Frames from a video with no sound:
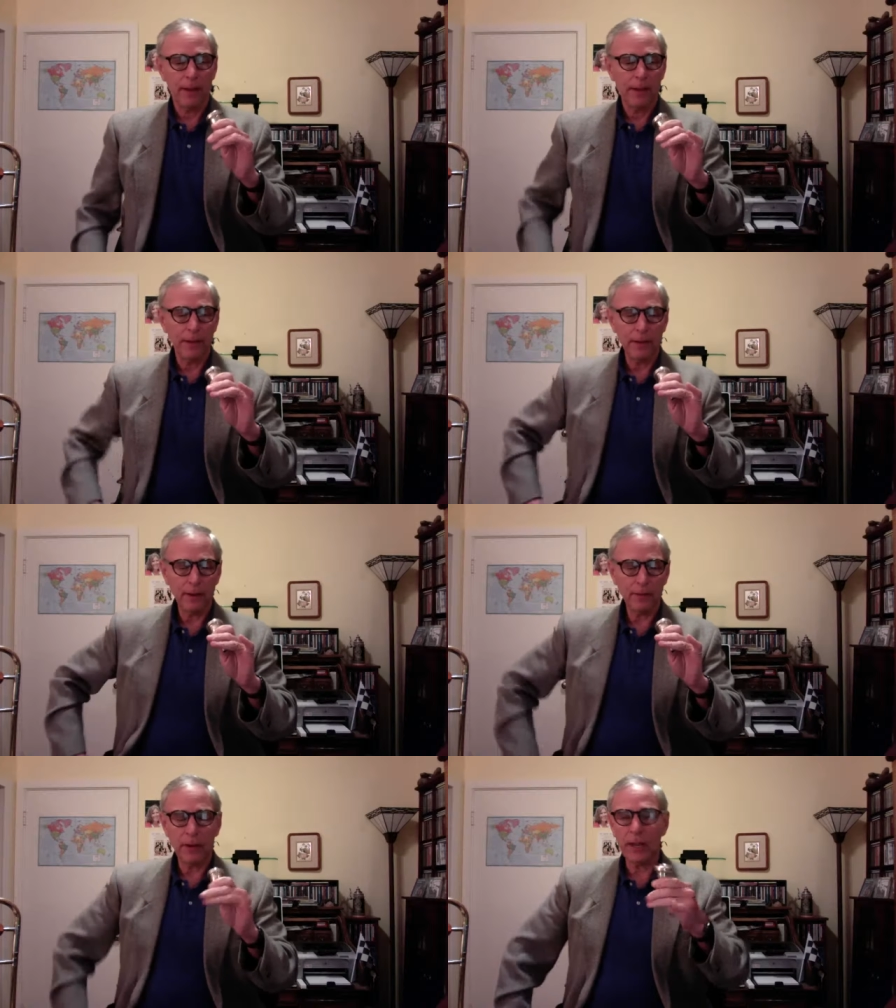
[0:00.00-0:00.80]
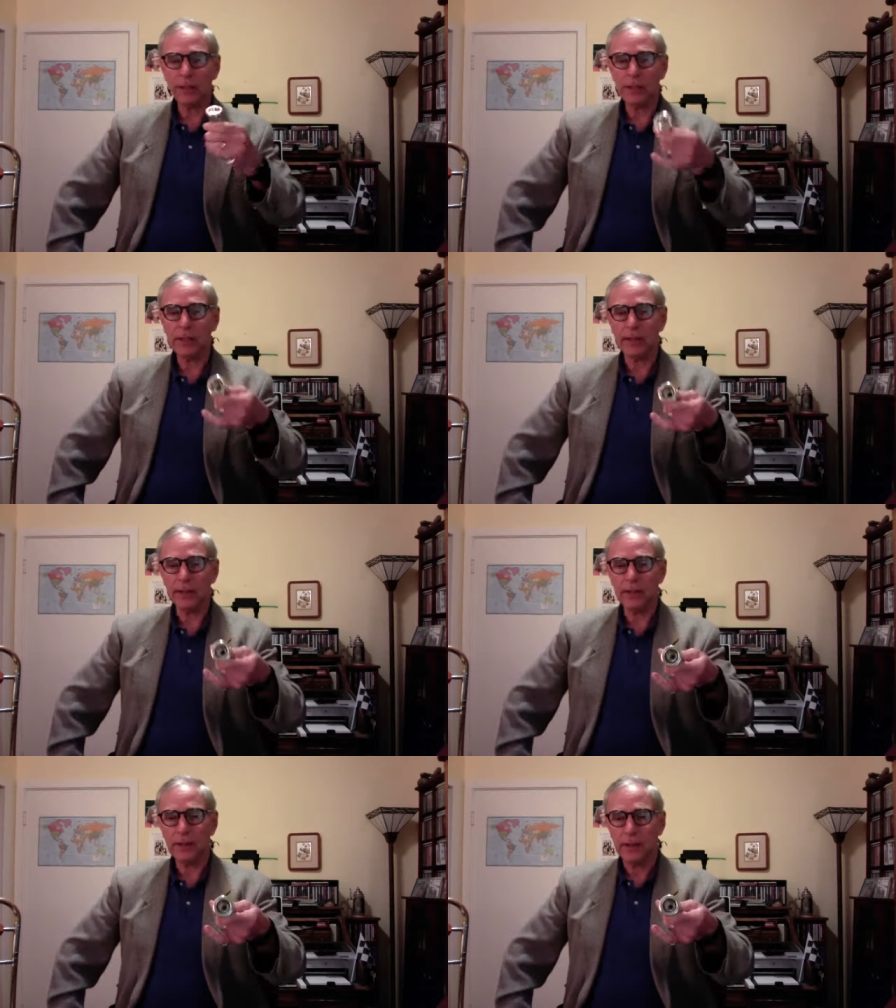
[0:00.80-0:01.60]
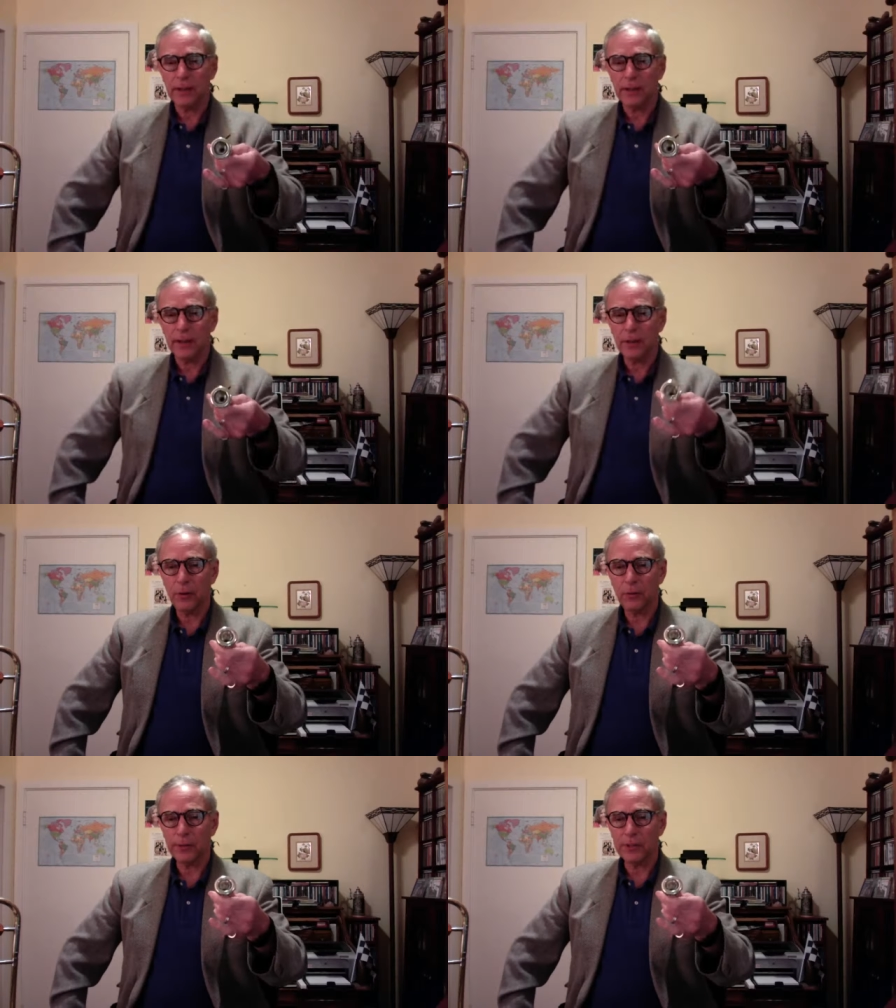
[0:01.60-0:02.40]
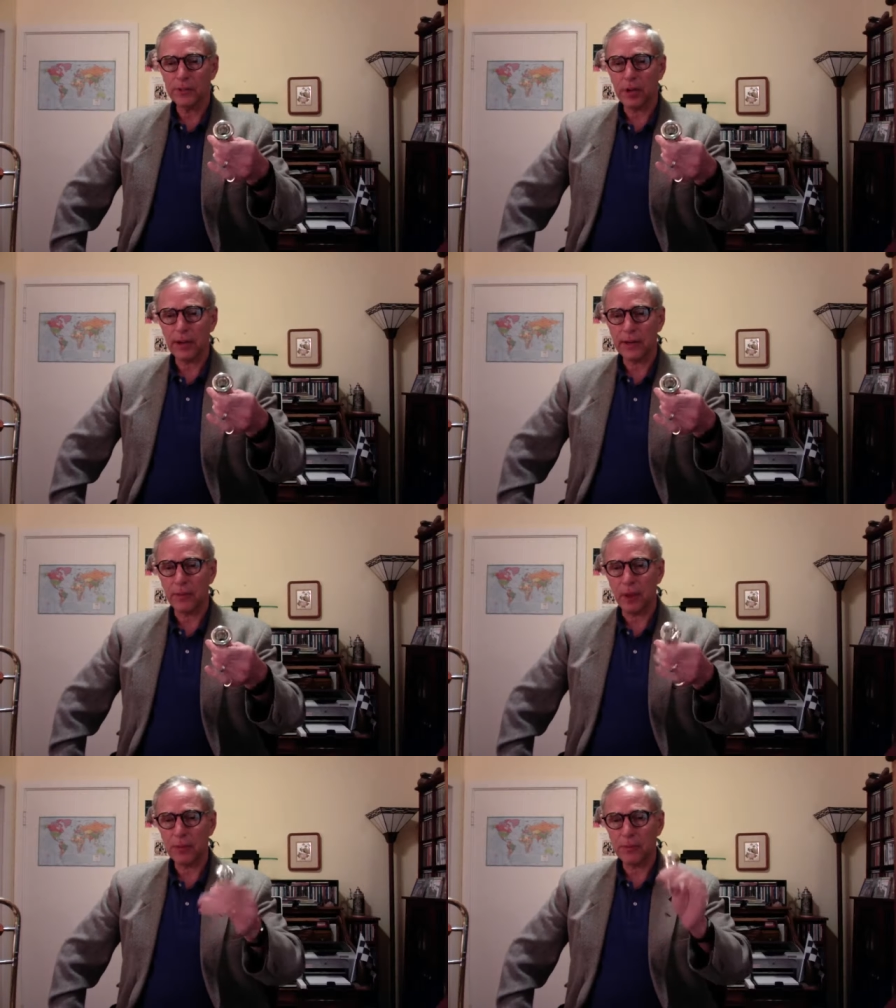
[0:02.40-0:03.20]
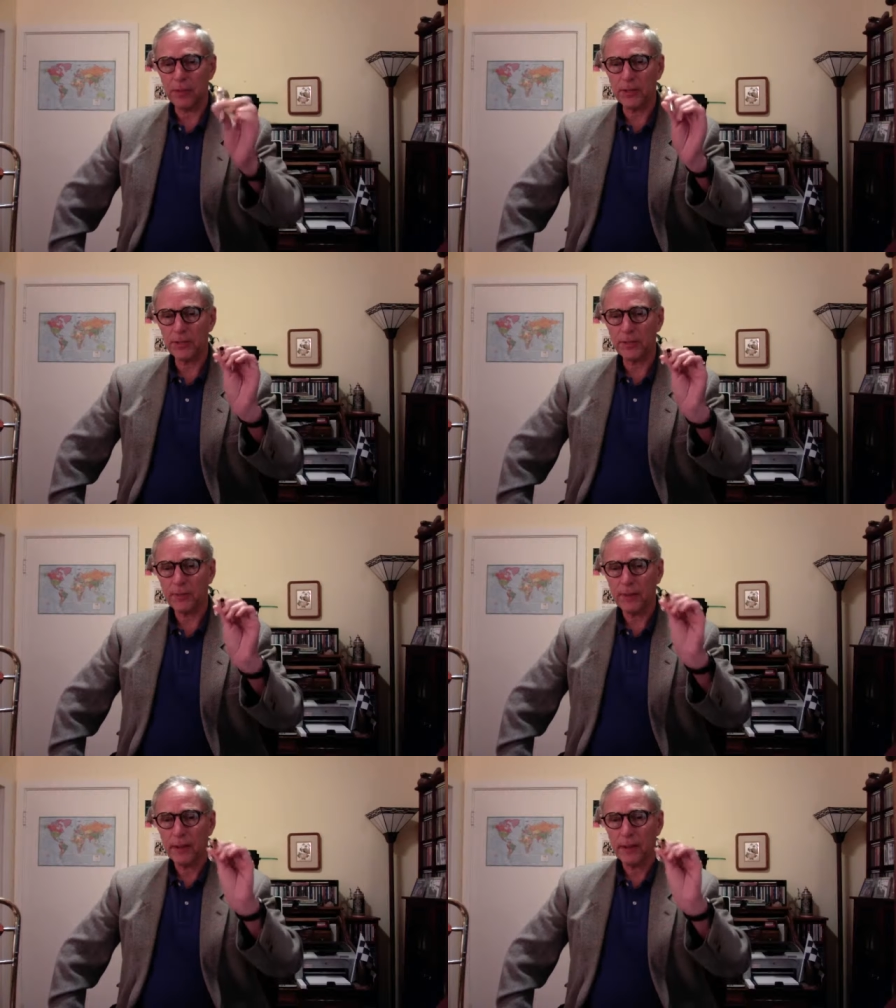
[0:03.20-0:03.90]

And then you have a nice, clean, and hopefully shiny mouthpiece.